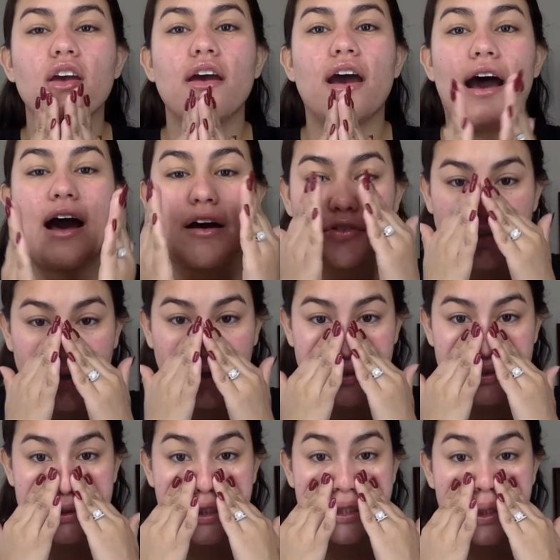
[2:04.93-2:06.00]
I have dry
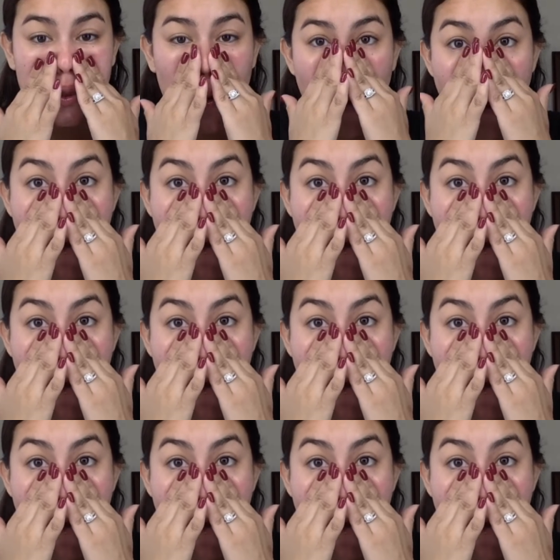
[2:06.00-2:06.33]
skin,